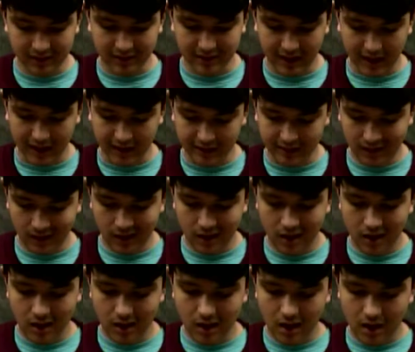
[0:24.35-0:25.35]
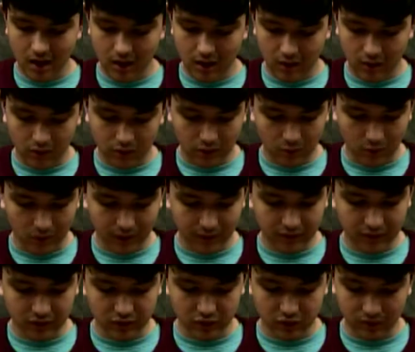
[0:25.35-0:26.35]
attend one
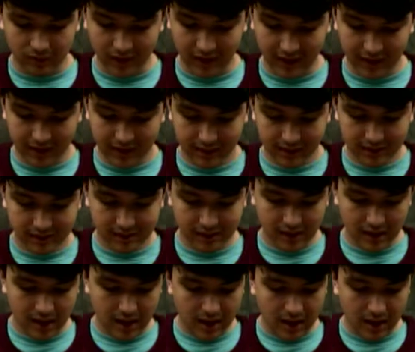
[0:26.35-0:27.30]
of the two meetings